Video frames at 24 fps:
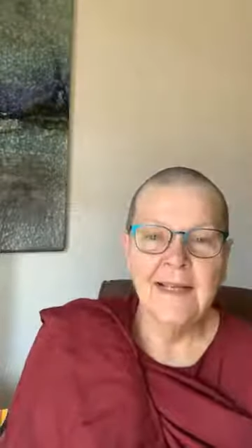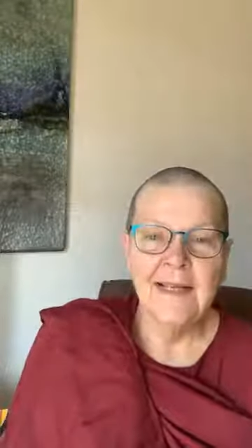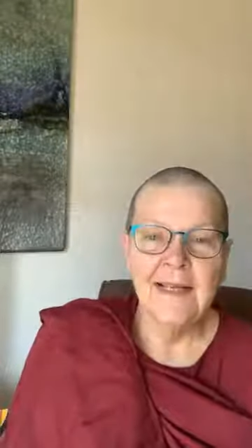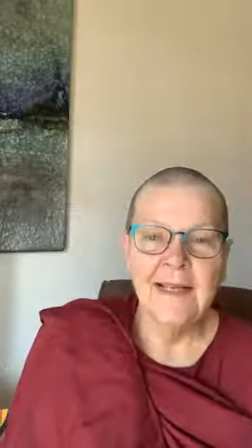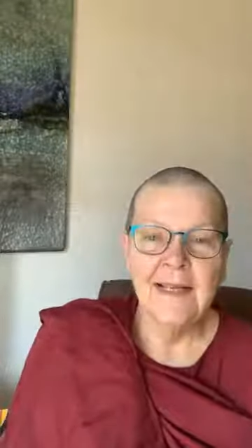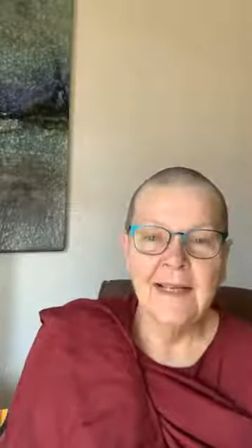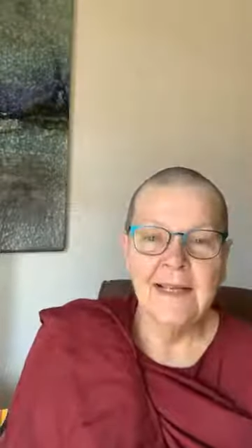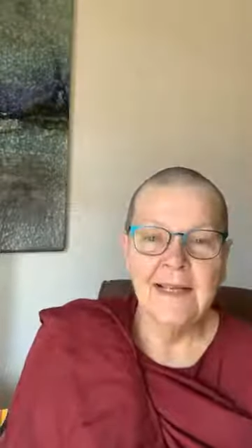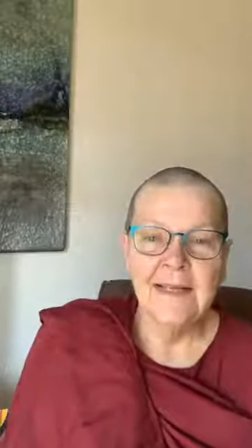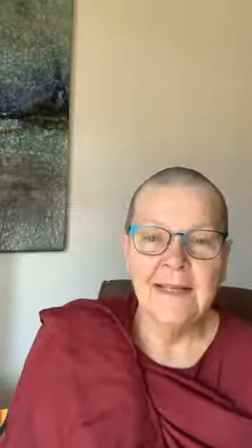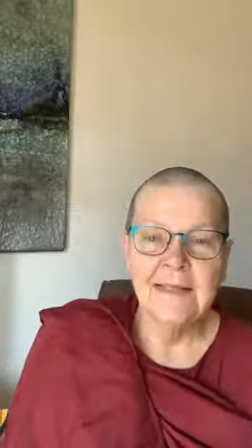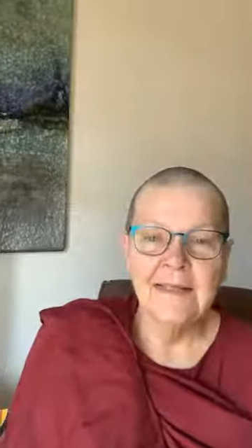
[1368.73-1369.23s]

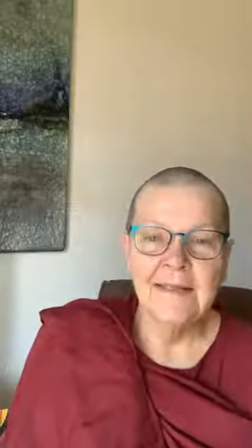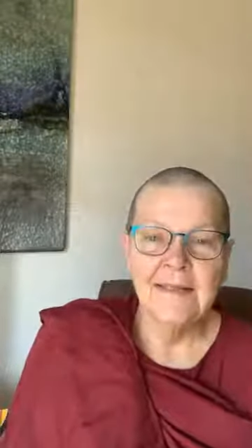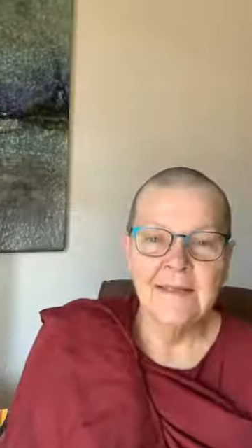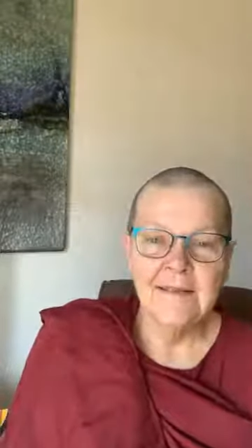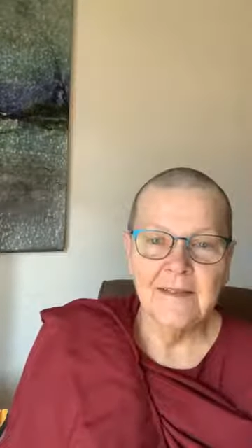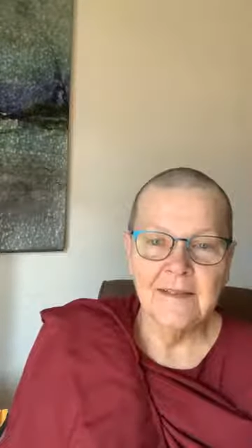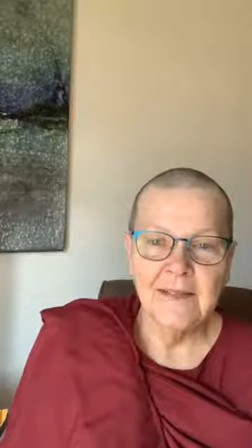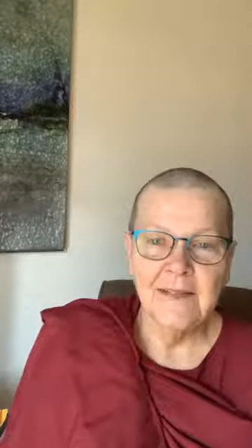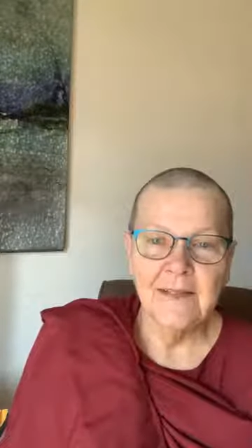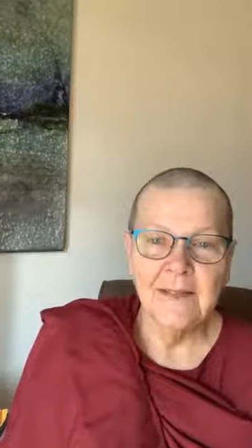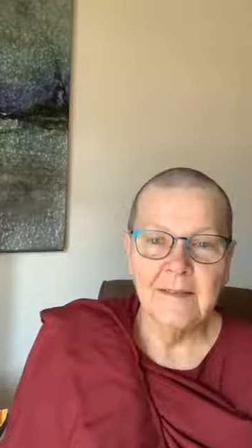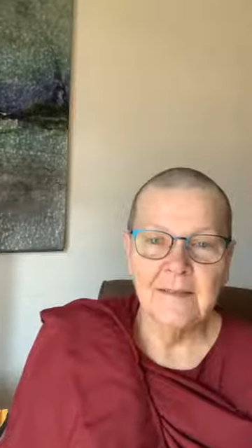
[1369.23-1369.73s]
and
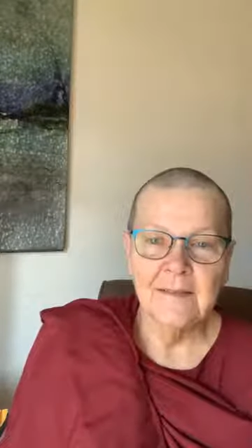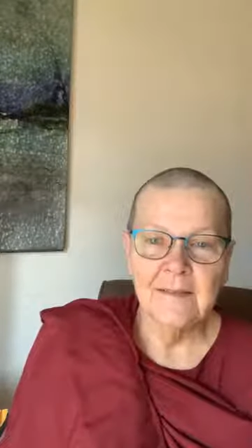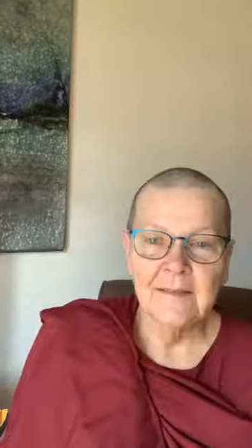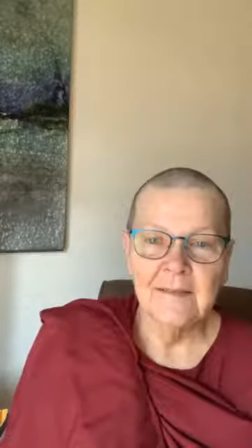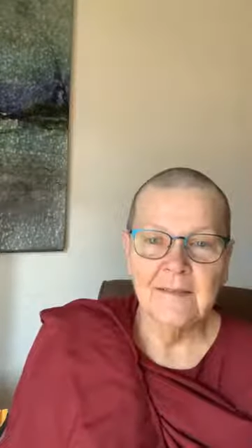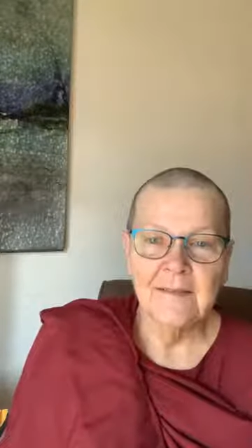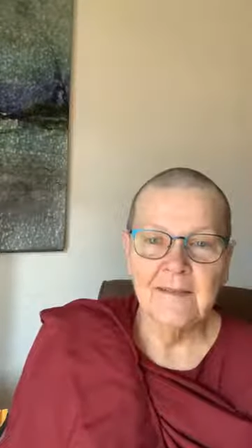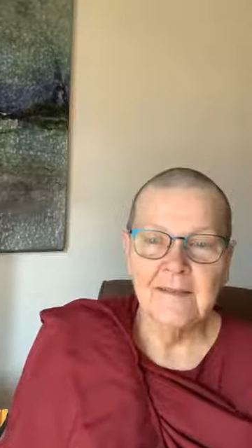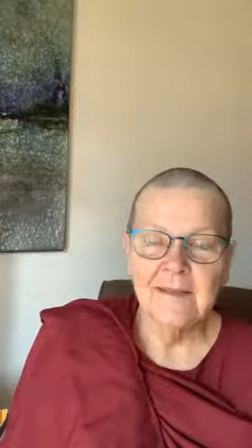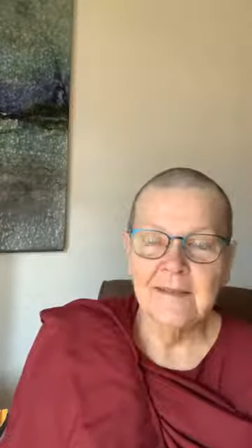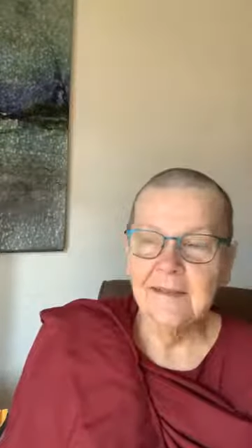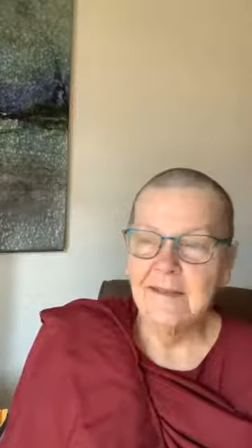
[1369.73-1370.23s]

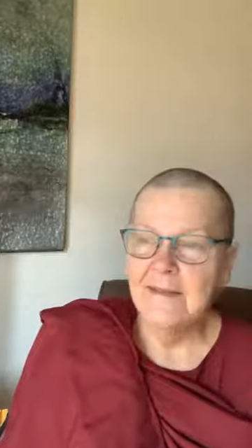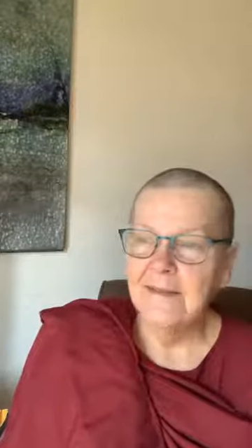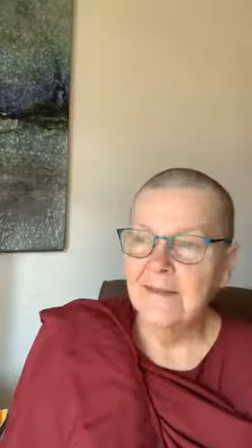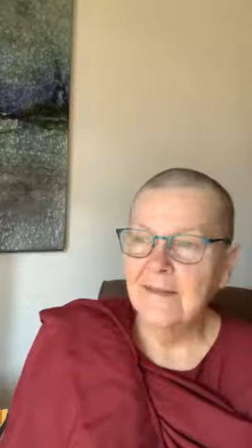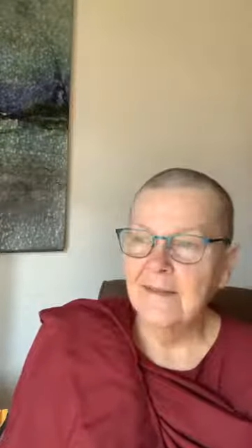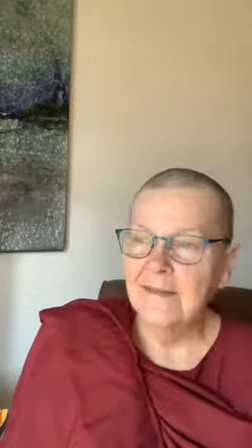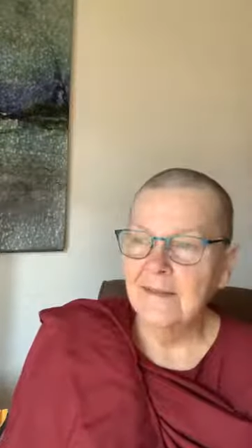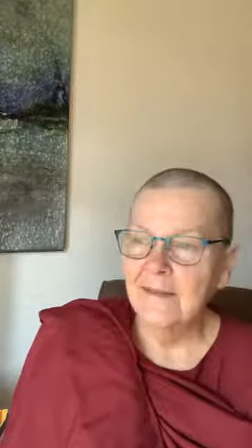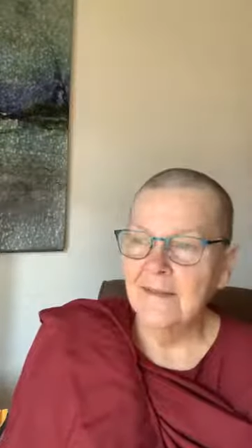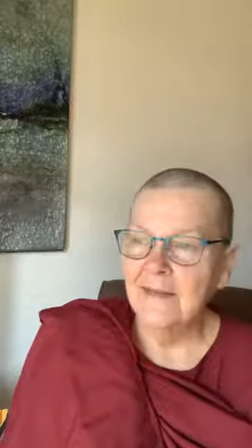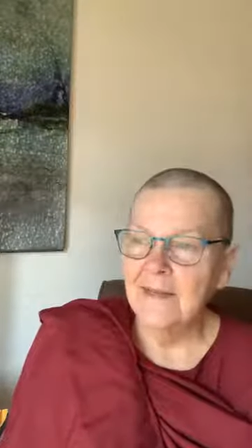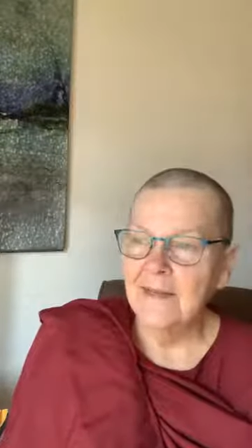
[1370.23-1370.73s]

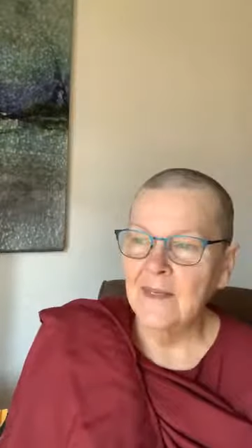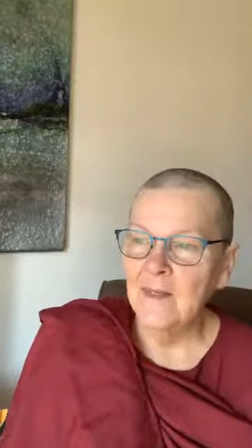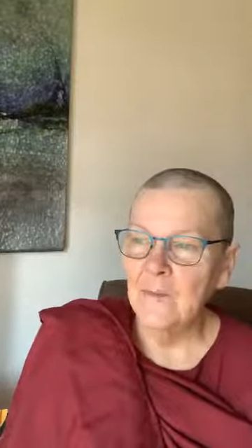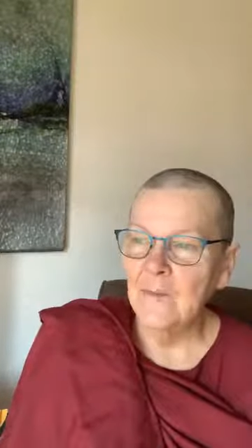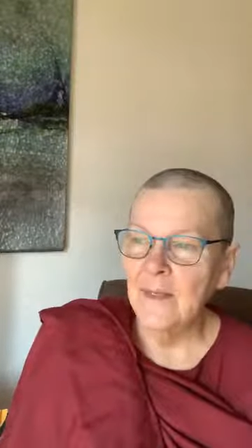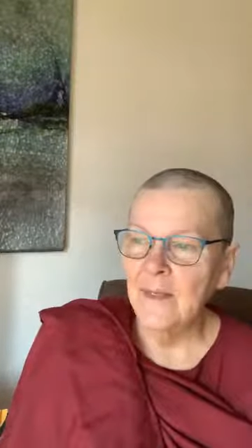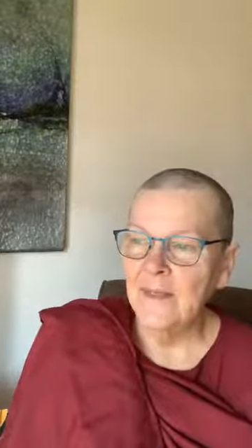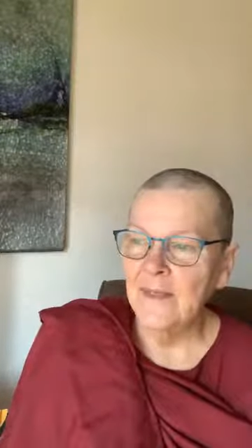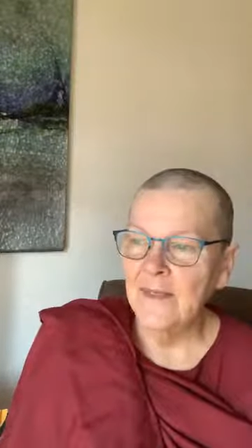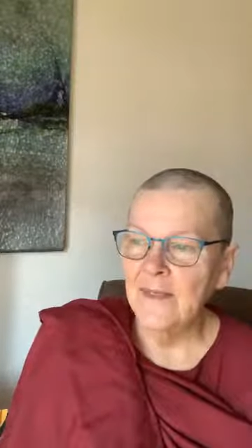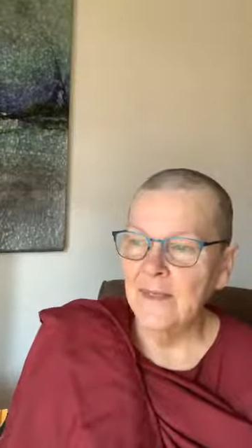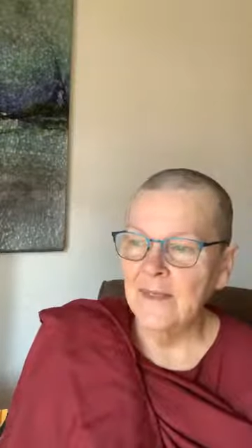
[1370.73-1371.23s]
think
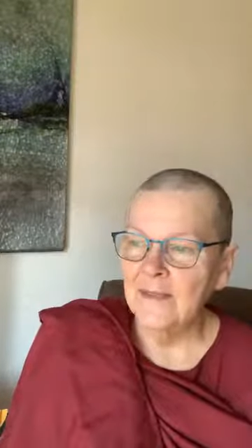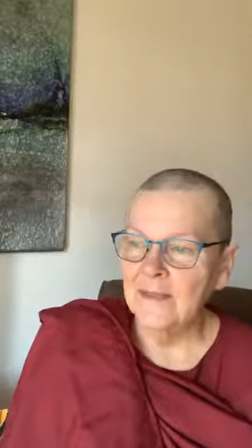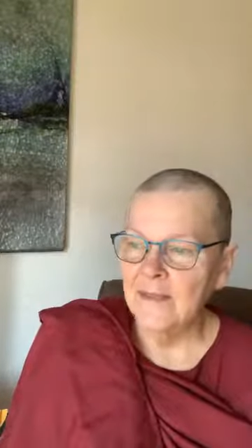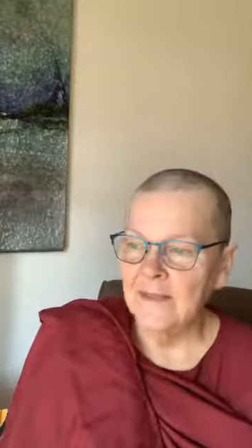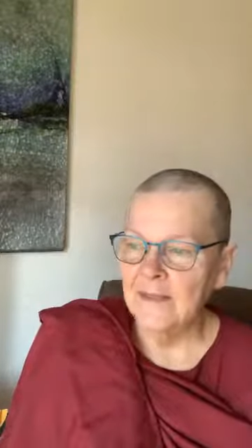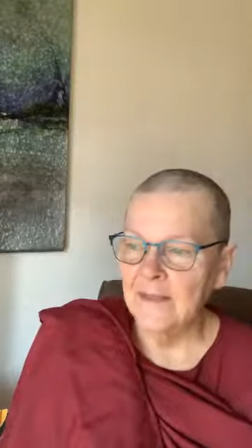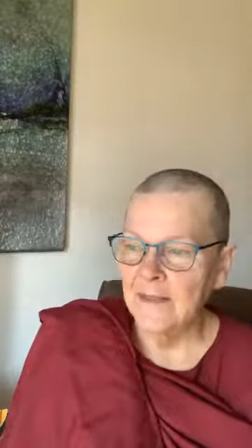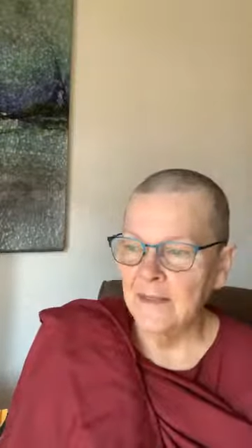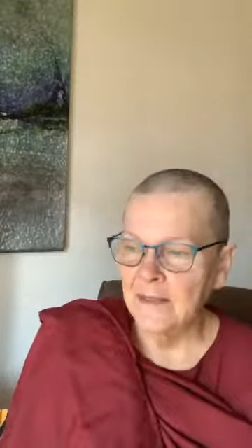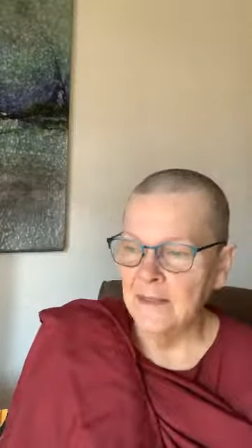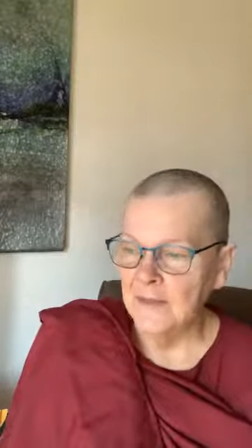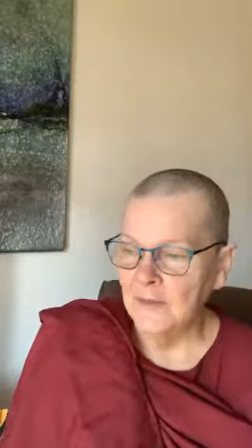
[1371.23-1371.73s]
about that
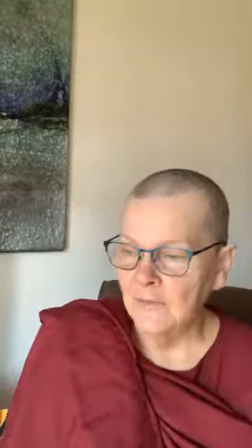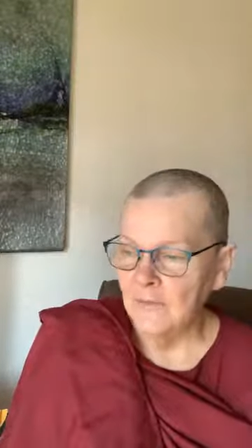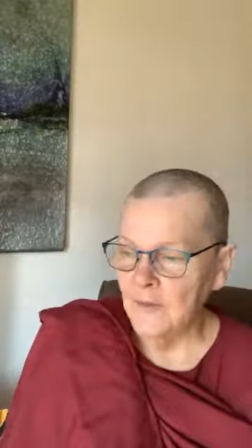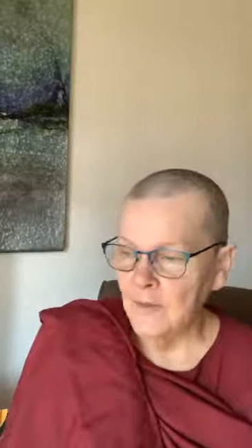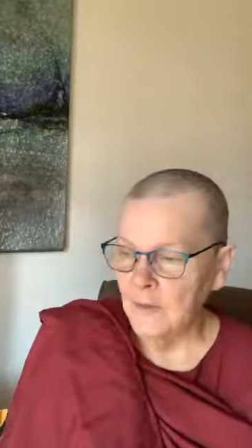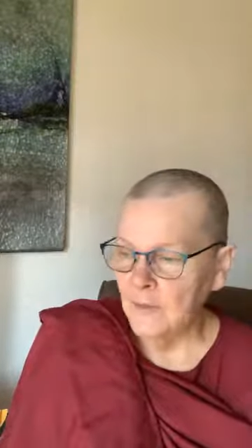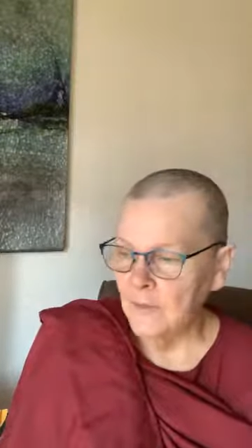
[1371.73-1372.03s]
today.